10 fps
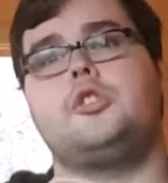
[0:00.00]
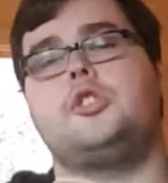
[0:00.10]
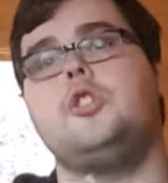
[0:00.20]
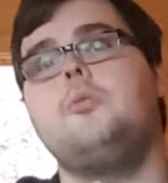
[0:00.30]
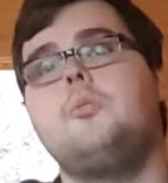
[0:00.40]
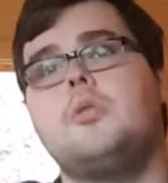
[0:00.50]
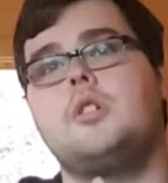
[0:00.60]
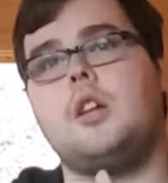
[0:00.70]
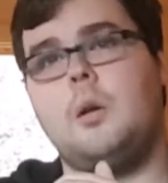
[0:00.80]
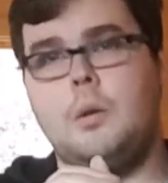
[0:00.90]
Doom
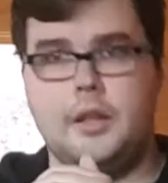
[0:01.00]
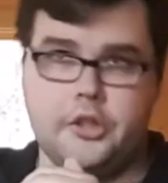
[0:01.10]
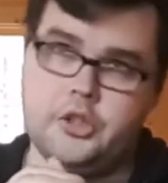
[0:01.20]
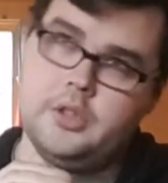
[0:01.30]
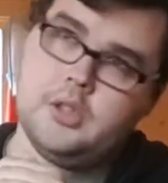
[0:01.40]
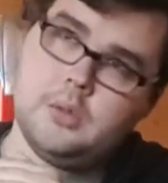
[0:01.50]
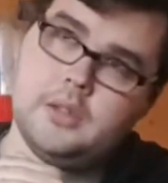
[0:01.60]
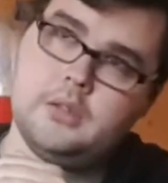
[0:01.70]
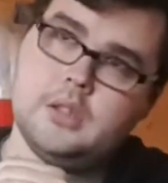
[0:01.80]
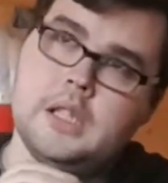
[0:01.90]
Coalition as
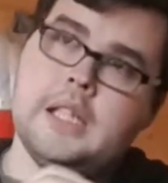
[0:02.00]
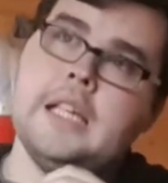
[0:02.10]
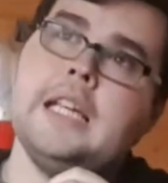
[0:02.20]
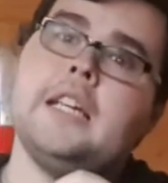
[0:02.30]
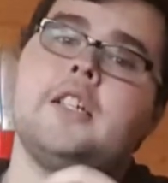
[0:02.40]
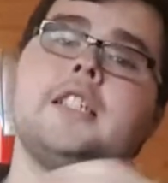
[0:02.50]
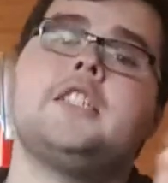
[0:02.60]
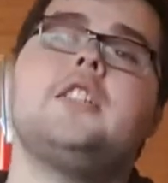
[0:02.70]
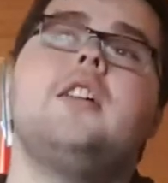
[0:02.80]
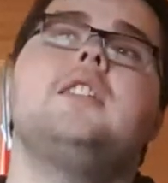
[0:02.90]
well, because it
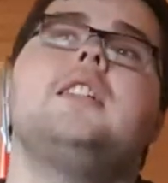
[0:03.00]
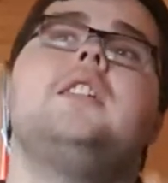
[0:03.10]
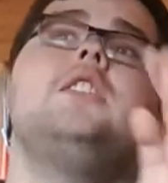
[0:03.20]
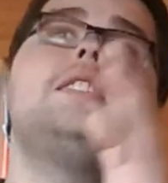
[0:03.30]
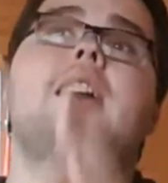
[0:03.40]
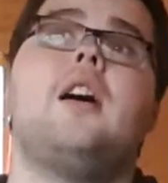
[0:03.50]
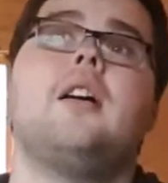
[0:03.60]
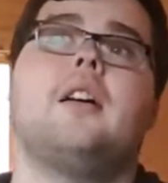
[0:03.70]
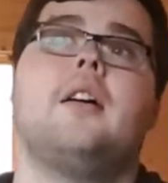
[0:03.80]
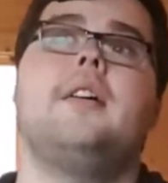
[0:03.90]
started in
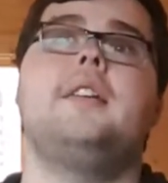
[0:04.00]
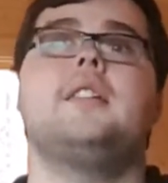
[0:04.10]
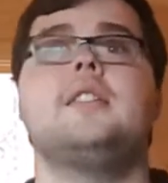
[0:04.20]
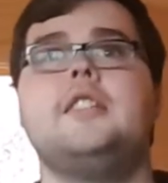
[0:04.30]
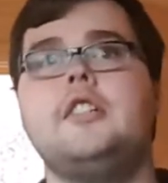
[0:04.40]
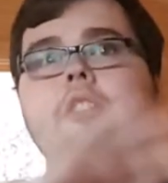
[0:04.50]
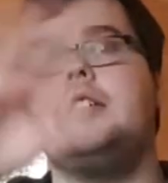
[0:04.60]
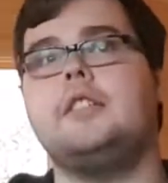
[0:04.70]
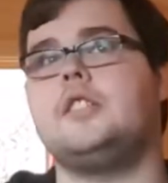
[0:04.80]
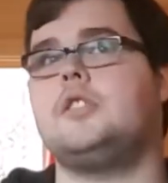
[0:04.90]
Dark Eyes, continued
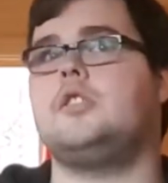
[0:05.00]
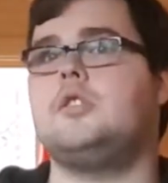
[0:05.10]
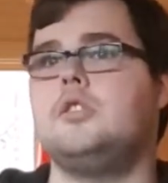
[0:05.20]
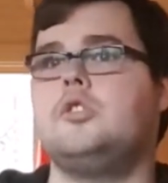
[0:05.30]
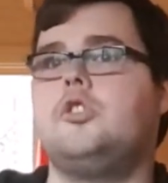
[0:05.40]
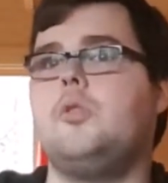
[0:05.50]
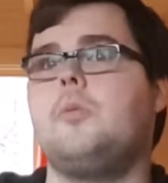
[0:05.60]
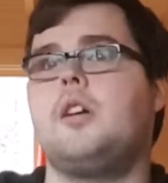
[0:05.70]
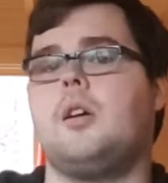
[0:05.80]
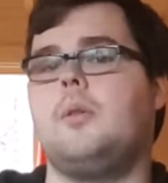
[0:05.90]
into
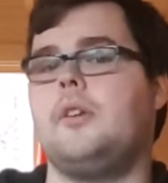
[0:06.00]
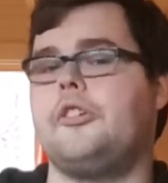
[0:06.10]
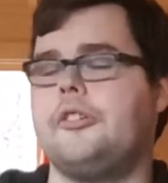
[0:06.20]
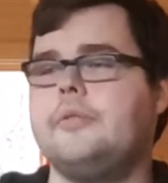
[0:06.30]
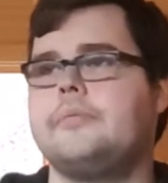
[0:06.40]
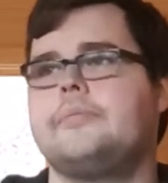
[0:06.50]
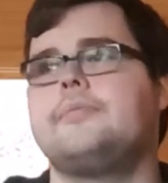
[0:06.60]
Doom Coalition,